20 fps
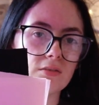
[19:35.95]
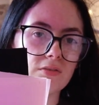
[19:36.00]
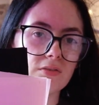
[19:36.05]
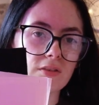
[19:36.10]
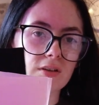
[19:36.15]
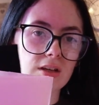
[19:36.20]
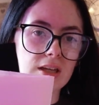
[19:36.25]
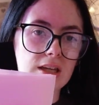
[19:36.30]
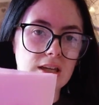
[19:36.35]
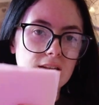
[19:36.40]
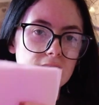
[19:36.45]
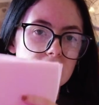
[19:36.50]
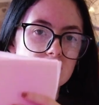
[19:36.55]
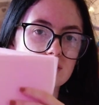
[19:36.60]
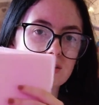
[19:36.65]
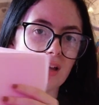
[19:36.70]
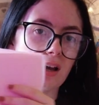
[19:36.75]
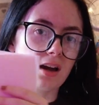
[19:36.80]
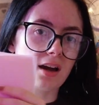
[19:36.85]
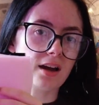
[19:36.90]
for
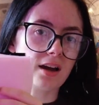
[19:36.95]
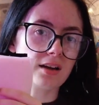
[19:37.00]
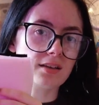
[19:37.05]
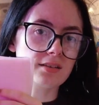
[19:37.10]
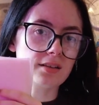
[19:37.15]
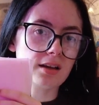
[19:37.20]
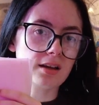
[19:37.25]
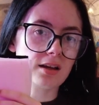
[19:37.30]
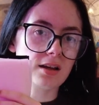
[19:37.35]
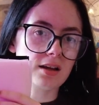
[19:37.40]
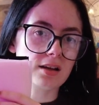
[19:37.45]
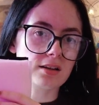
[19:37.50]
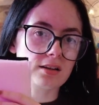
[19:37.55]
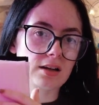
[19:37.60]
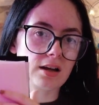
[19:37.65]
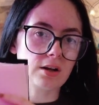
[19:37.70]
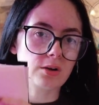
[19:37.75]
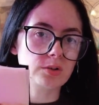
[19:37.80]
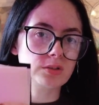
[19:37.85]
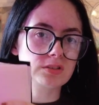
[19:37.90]
inside and
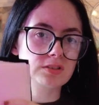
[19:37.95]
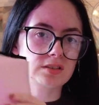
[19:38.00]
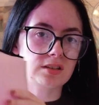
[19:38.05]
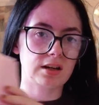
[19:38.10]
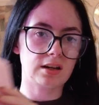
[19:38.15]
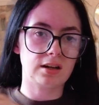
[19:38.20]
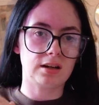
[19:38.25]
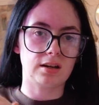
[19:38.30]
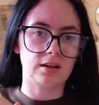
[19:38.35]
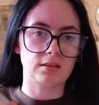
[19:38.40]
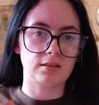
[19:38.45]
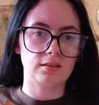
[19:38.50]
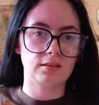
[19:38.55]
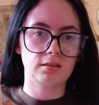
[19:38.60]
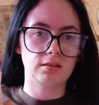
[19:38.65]
outside,